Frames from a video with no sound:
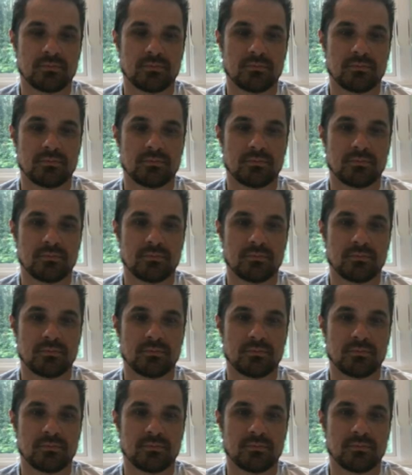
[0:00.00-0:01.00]

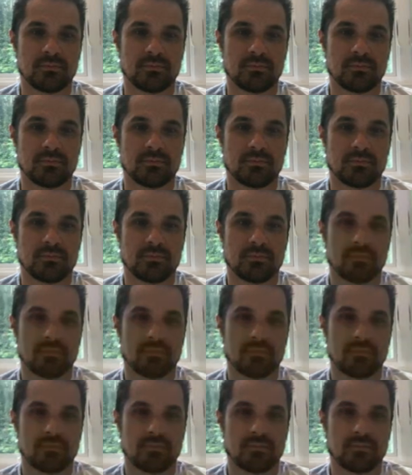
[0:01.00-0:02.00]

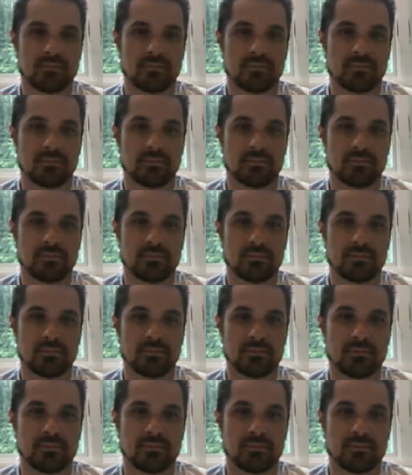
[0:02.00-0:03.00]

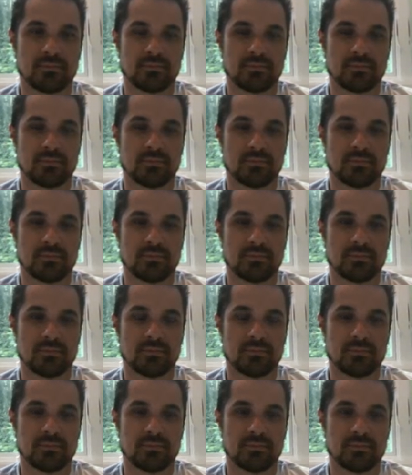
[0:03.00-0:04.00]

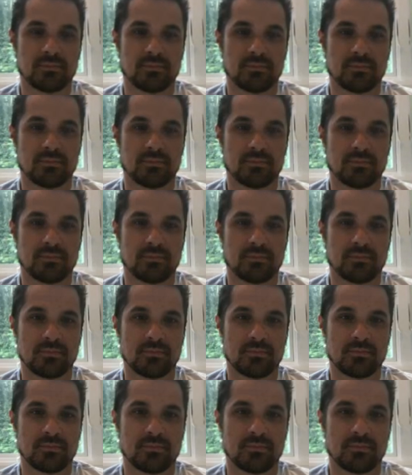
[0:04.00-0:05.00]

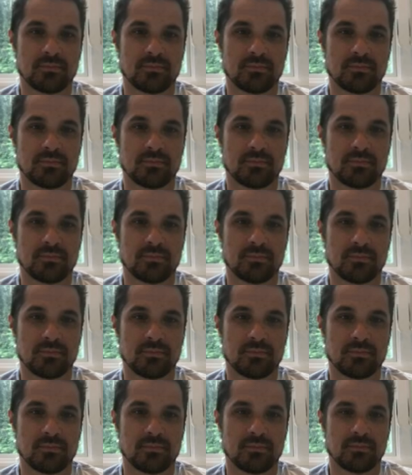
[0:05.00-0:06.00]

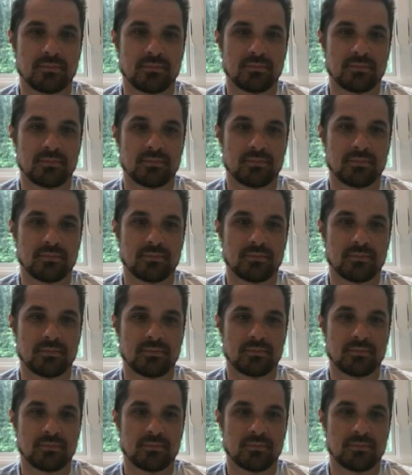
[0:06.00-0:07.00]

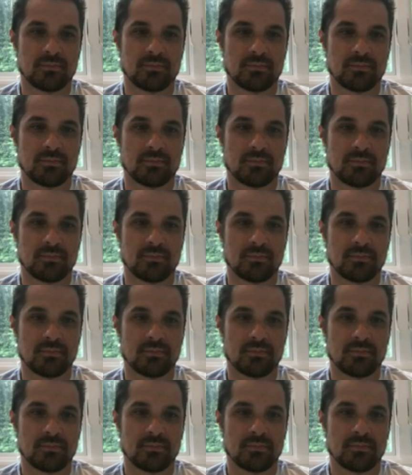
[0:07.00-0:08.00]
This person isn't speaking.